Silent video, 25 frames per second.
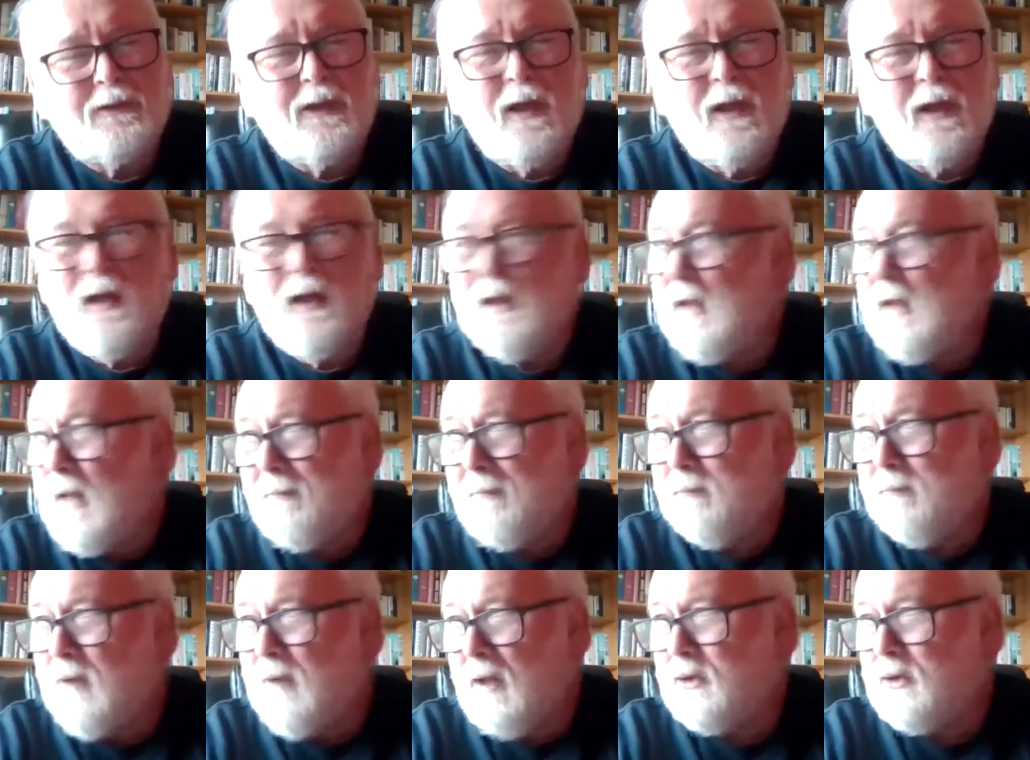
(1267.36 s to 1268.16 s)

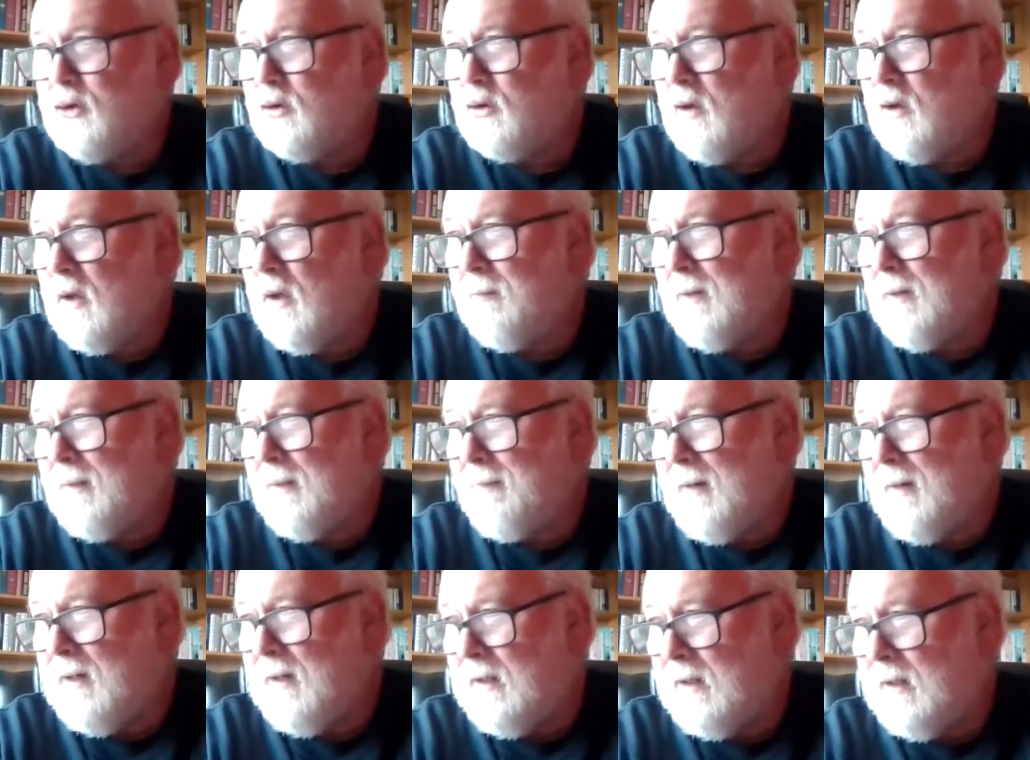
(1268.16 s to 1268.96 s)
I'm not sure, but
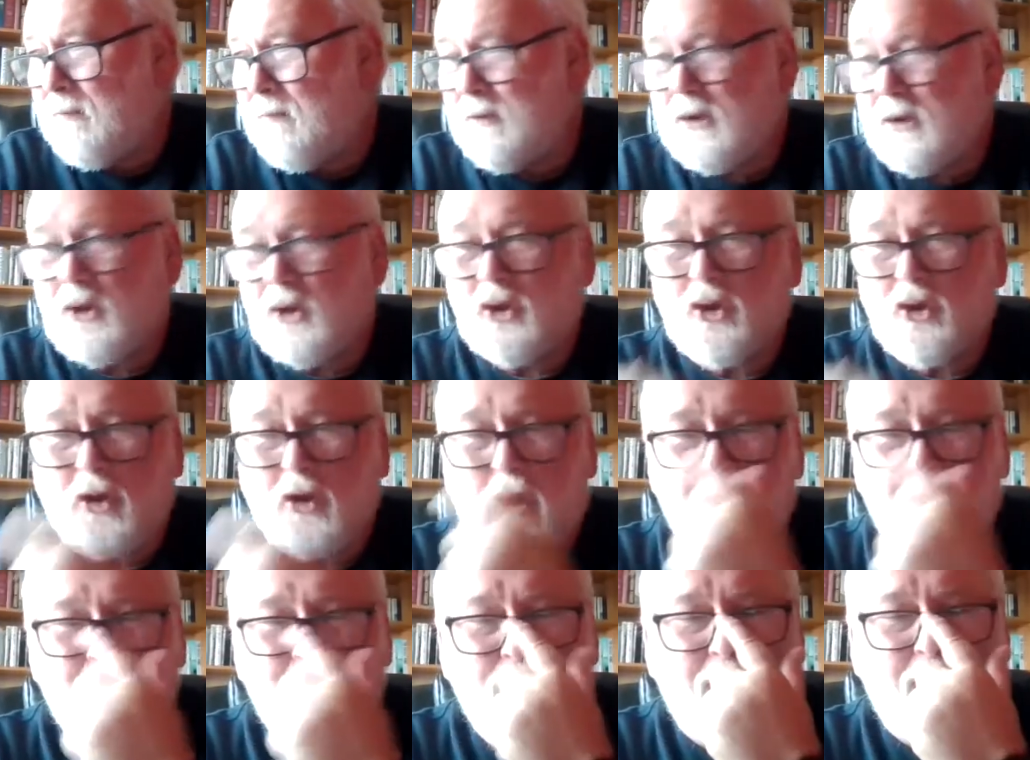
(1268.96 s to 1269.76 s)
apparently it was a
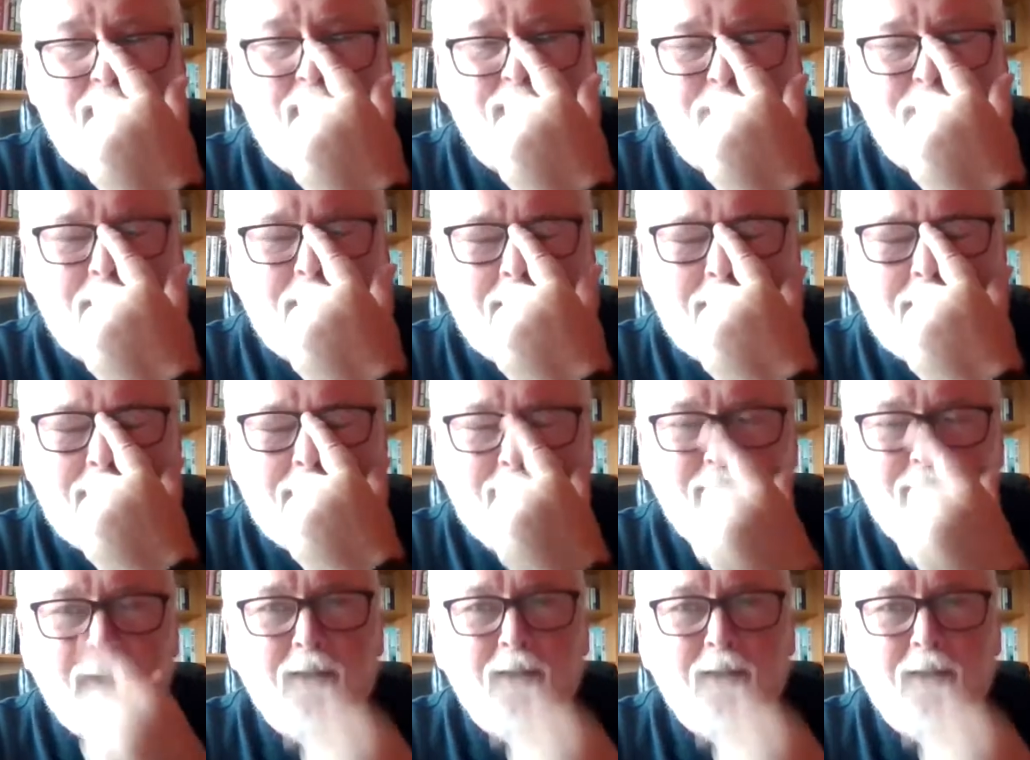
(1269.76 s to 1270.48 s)
short drive. But anyway,